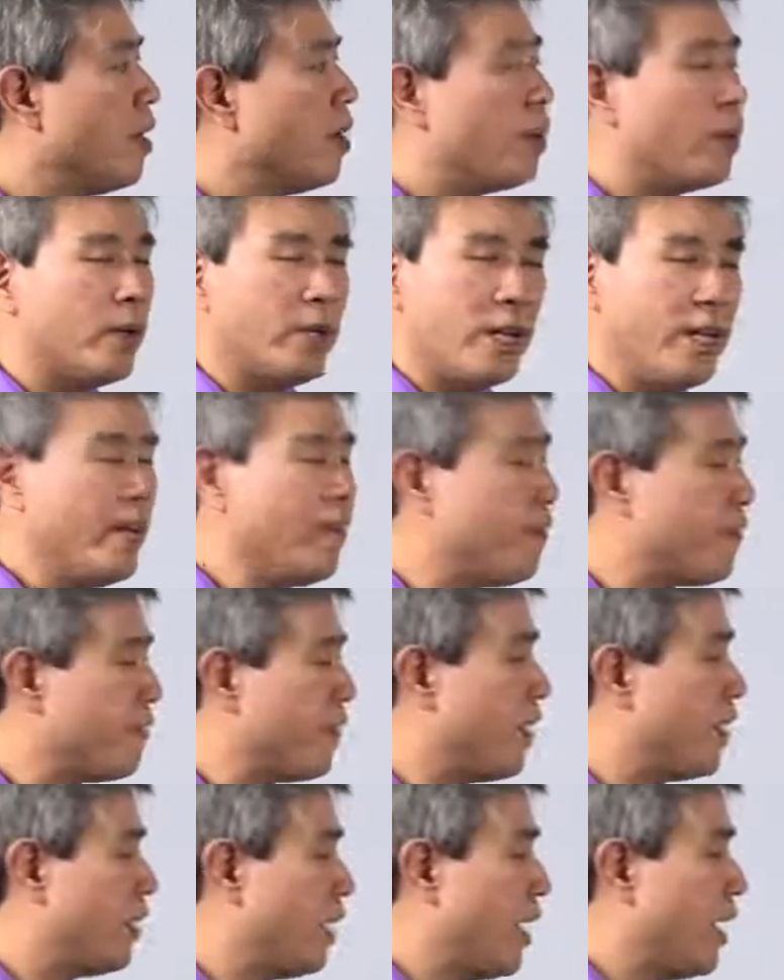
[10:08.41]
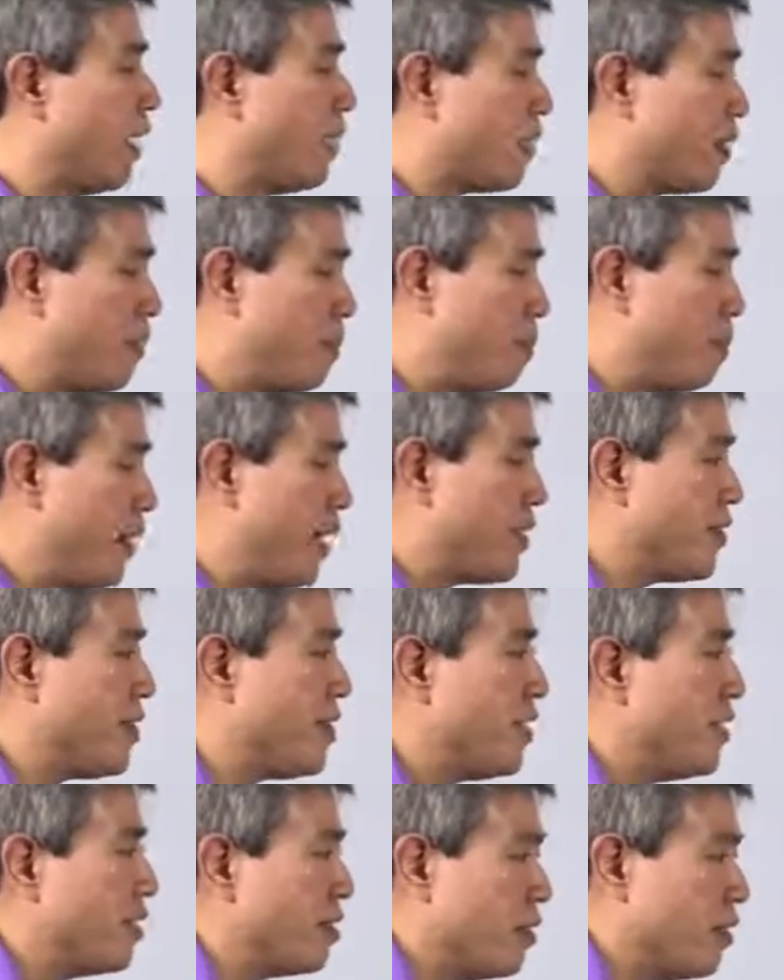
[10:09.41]
What I have found out, the best
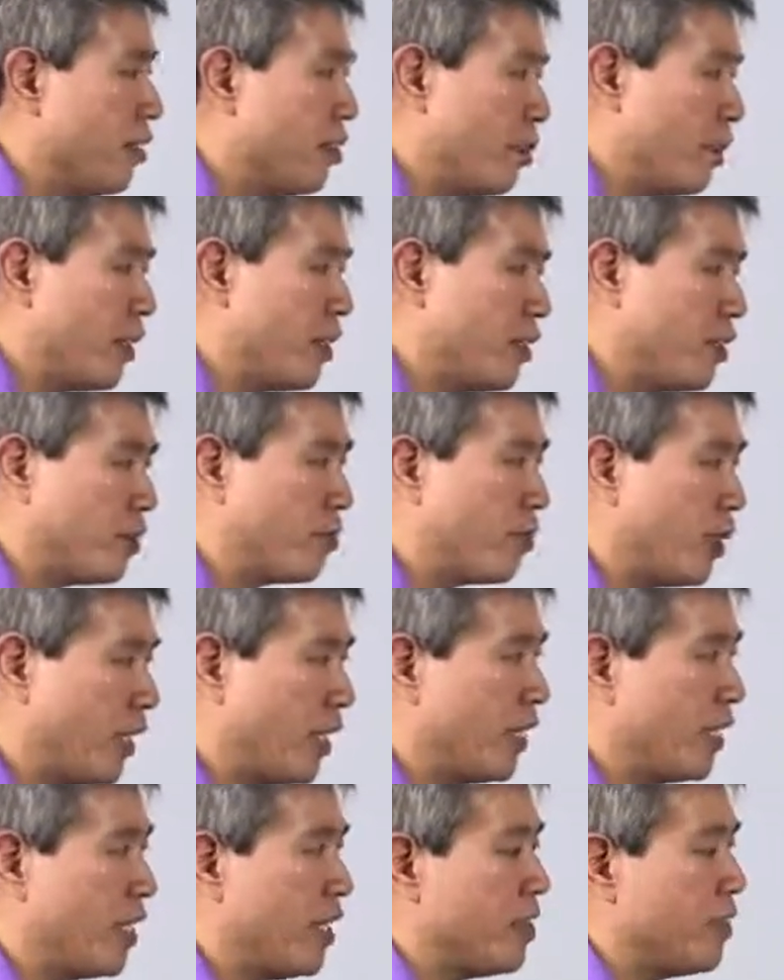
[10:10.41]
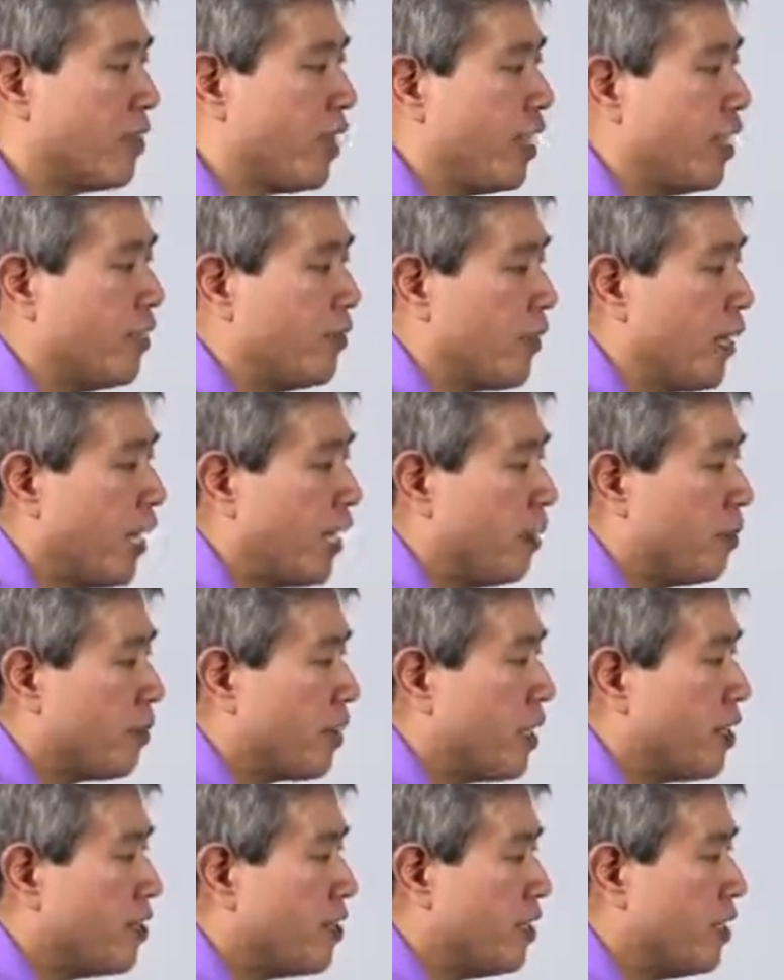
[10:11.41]
thing to do when you're running these kind of
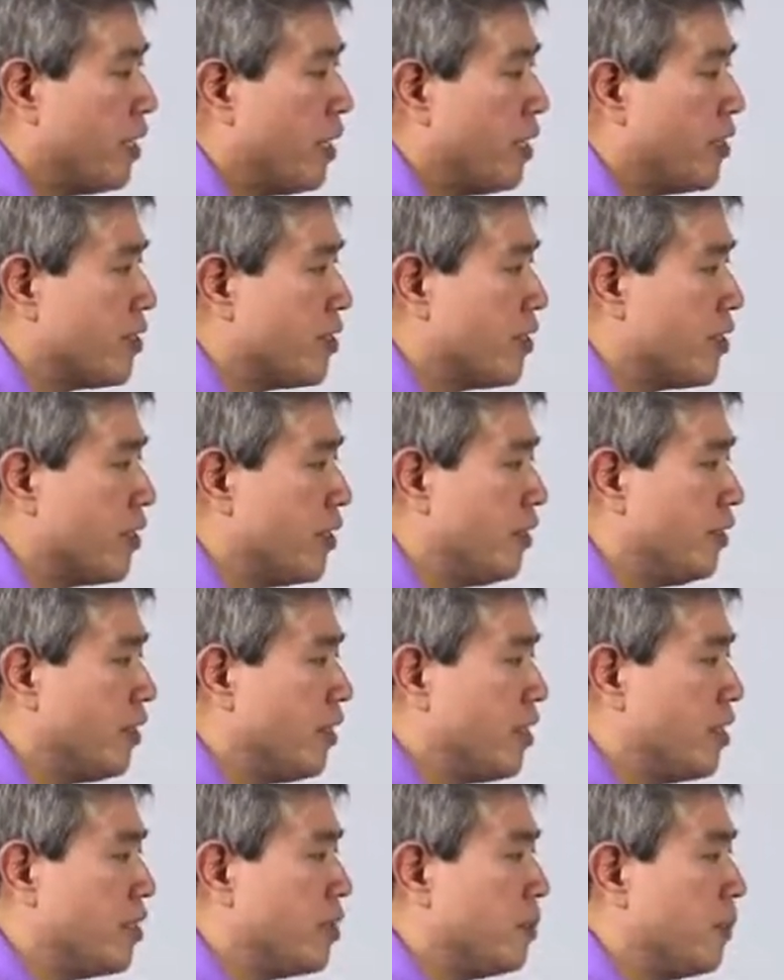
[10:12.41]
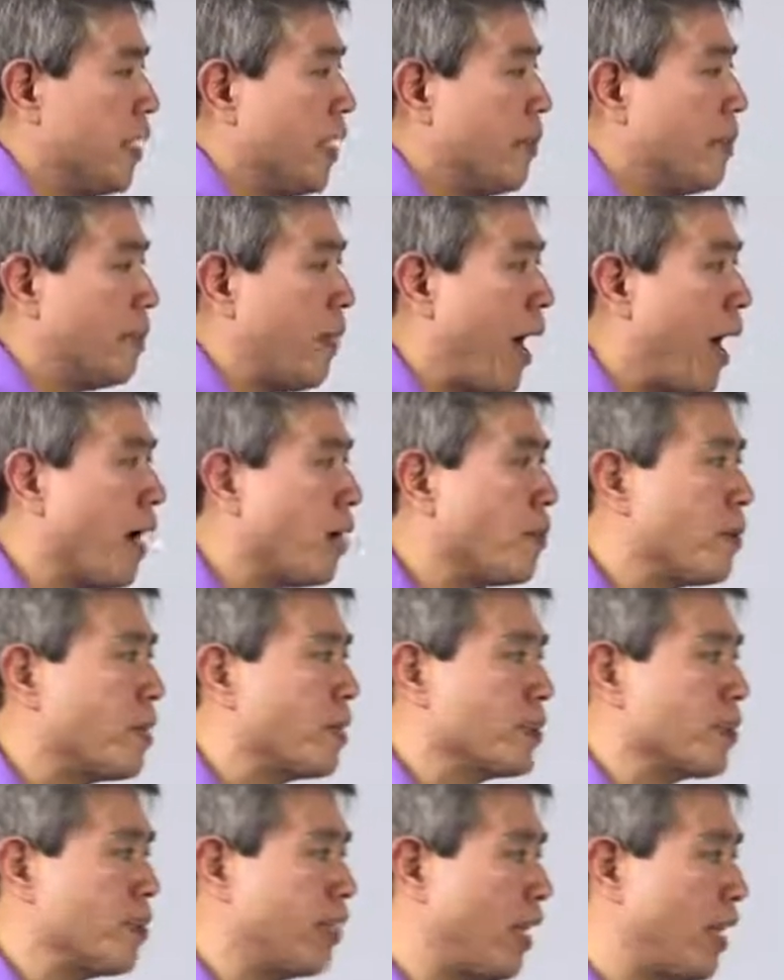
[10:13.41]
calibration is to tilt the display
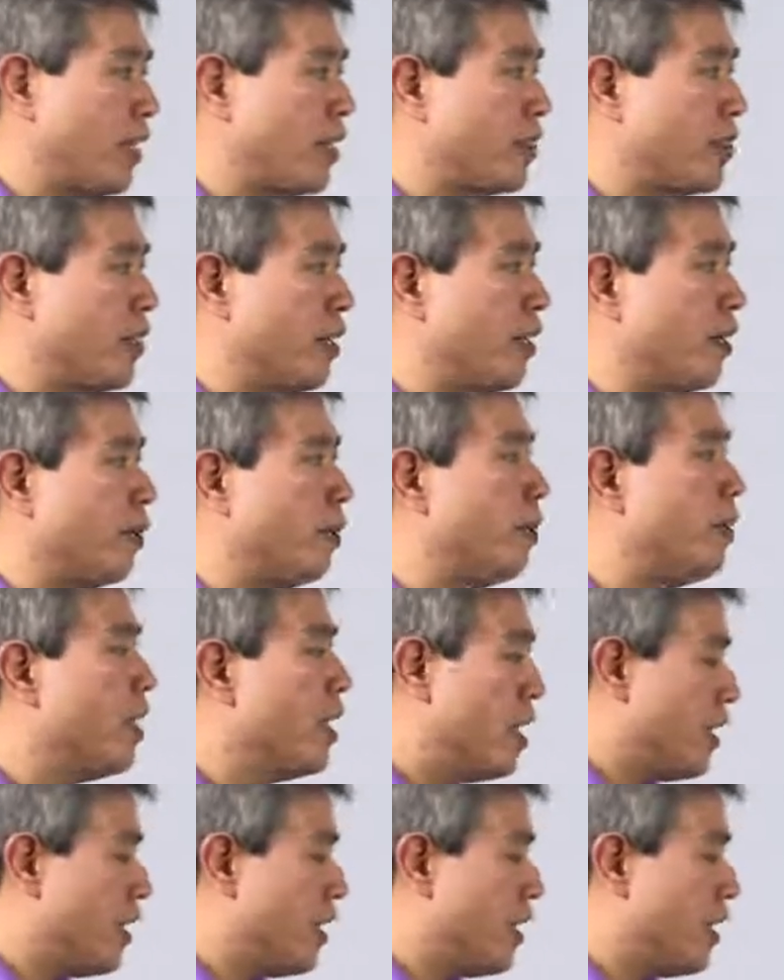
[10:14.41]
backwards like so.